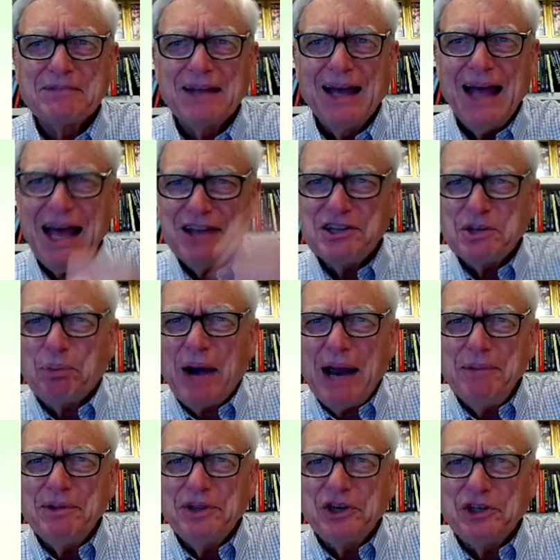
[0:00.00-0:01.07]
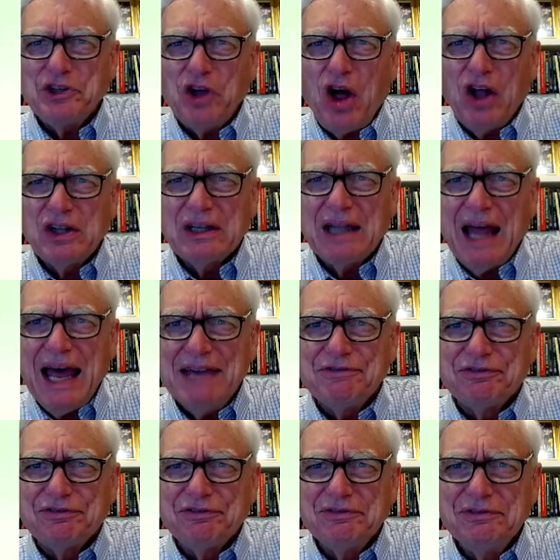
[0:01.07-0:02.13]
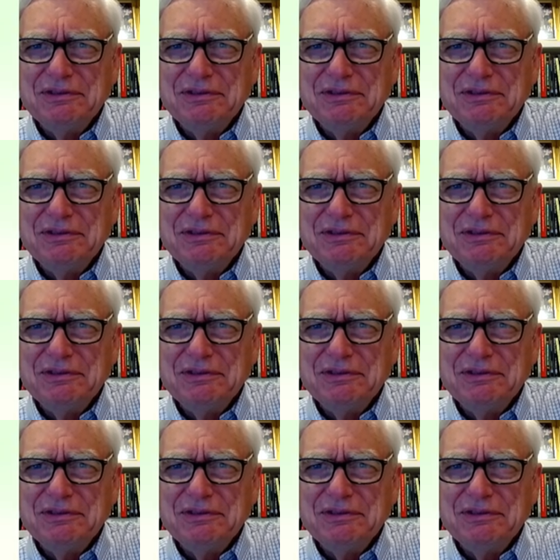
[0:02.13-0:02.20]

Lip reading: That's the prime of their adult life.